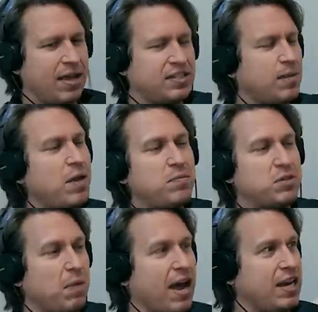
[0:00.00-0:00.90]

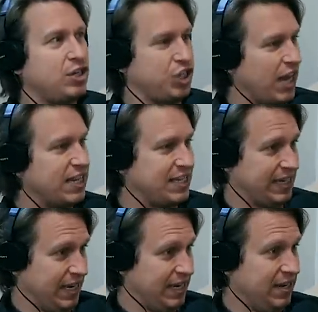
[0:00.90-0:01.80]
Sometimes my
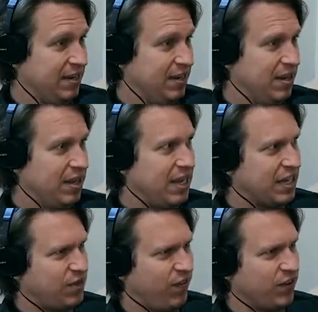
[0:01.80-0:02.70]
jealousy
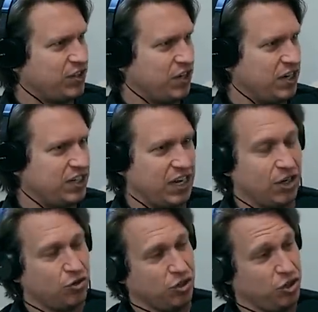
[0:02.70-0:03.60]
gets filtered into
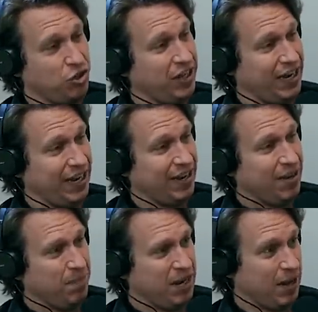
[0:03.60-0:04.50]
incredulity,
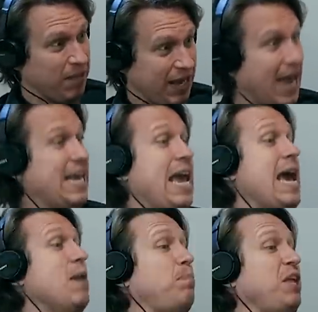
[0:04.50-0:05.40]
meaning I'm like, I
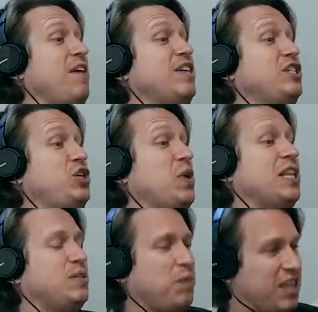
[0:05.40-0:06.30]
can't believe he's doing
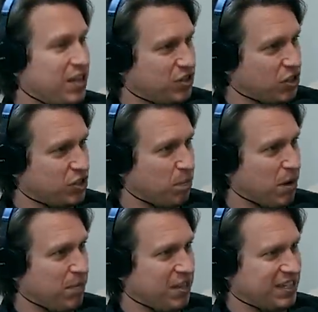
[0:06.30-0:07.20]
this. But then there's also a
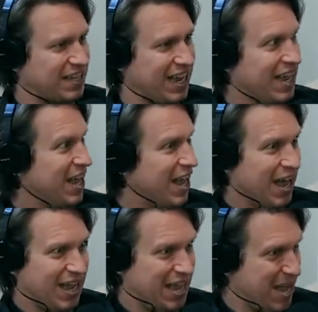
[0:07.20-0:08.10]
part of me that's like,
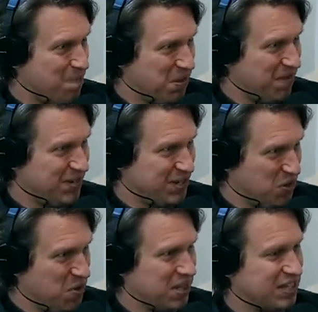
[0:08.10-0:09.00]
I can't believe he's
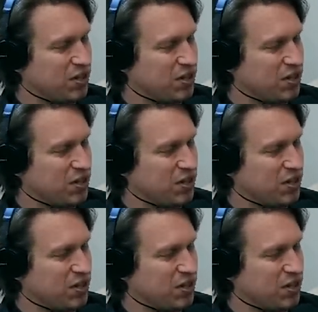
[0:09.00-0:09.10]
doing this.